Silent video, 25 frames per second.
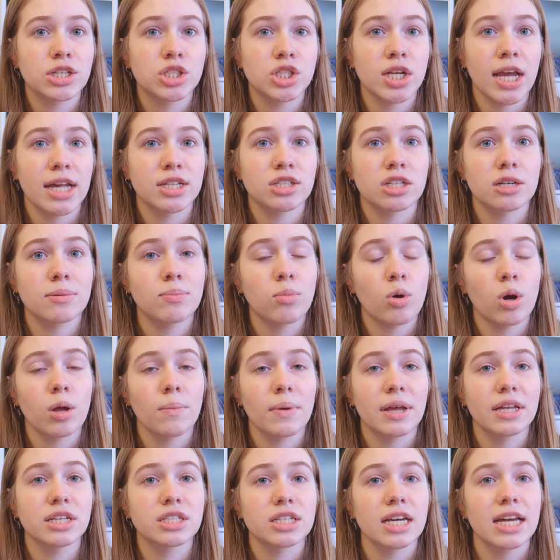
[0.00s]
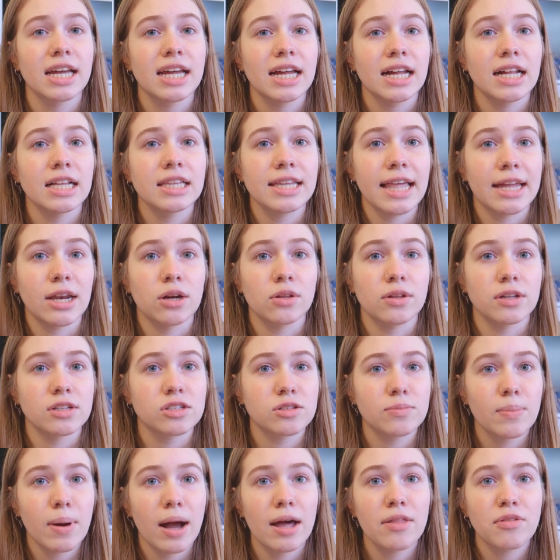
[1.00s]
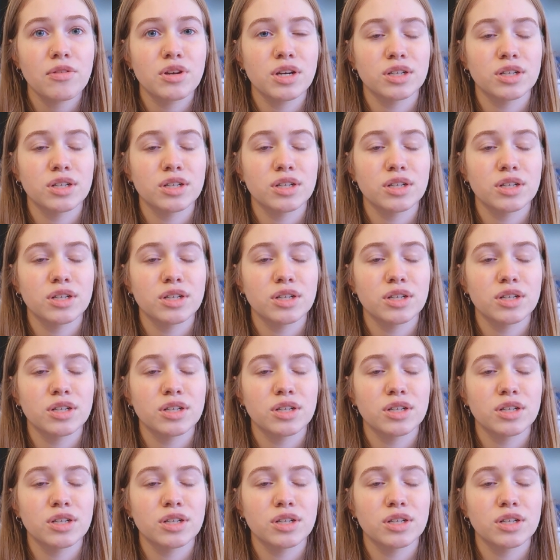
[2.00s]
She has an appointment later this month